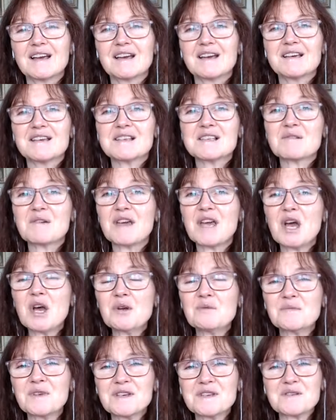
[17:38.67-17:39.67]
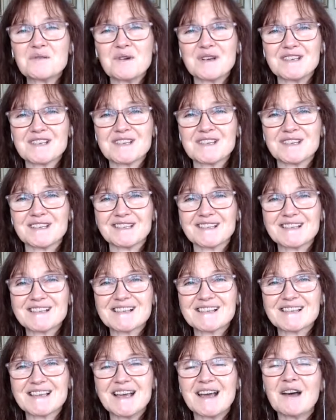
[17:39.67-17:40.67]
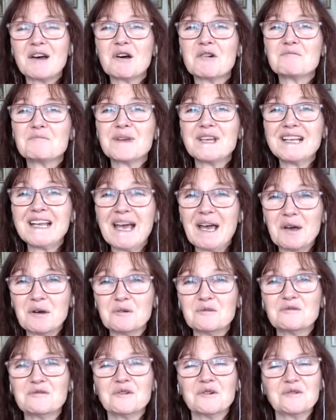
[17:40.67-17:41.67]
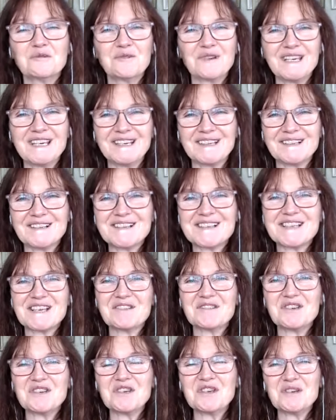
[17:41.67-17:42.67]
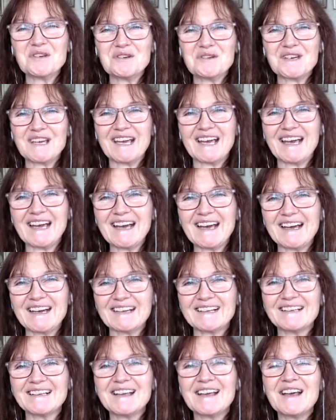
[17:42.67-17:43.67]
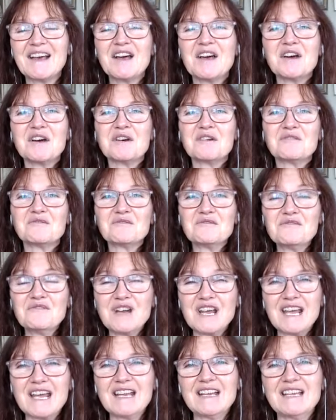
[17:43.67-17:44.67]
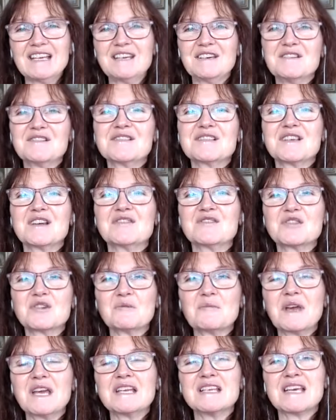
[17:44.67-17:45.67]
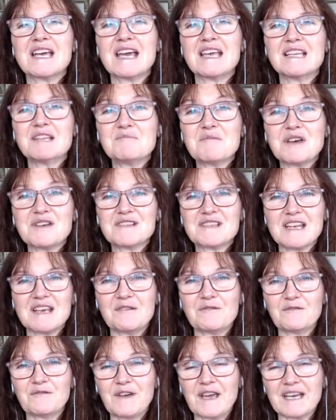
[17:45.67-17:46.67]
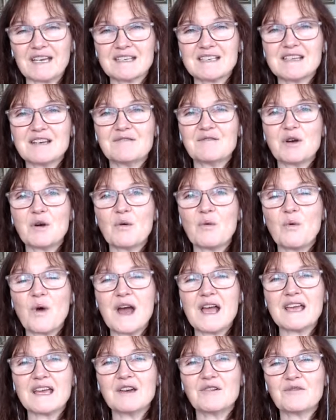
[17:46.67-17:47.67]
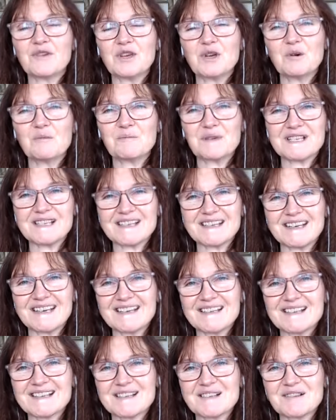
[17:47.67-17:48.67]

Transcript: So I hope those questions have been helpful for you, so that you can really use social media in the most effective way for your business.